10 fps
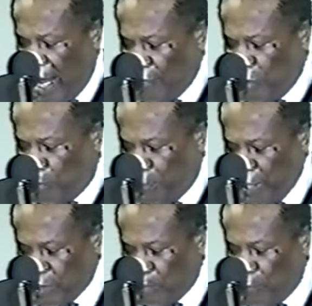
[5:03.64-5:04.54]
And the
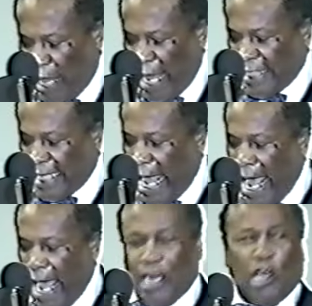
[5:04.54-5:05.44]
principle and
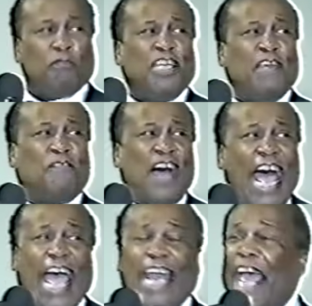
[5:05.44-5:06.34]
guide of
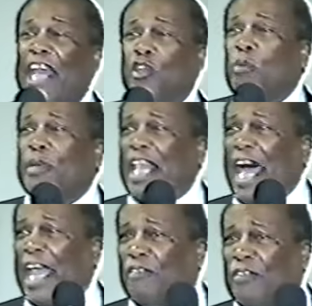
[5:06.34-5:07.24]
divine and human
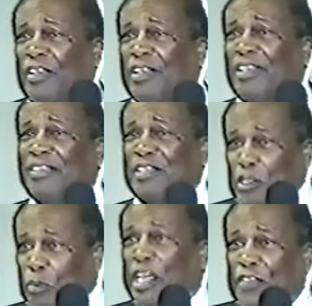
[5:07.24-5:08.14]
life.
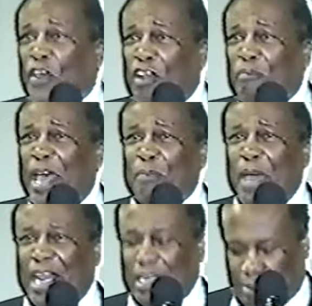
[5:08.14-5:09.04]
This is what he thought of
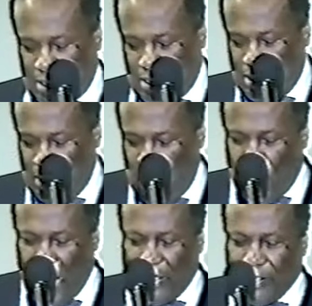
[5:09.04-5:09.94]
mathematics. All
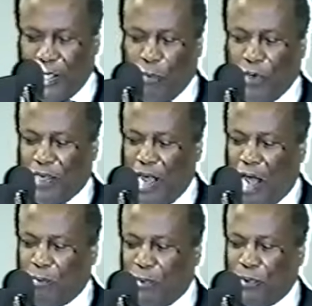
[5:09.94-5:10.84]
right, let's hear what the
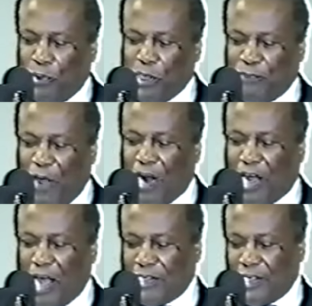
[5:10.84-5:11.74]
Honorable Louis
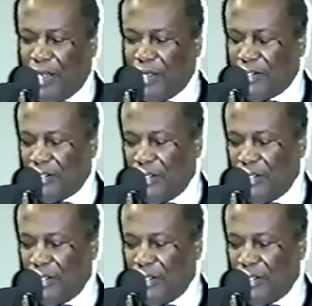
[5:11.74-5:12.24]
Farrakhan said.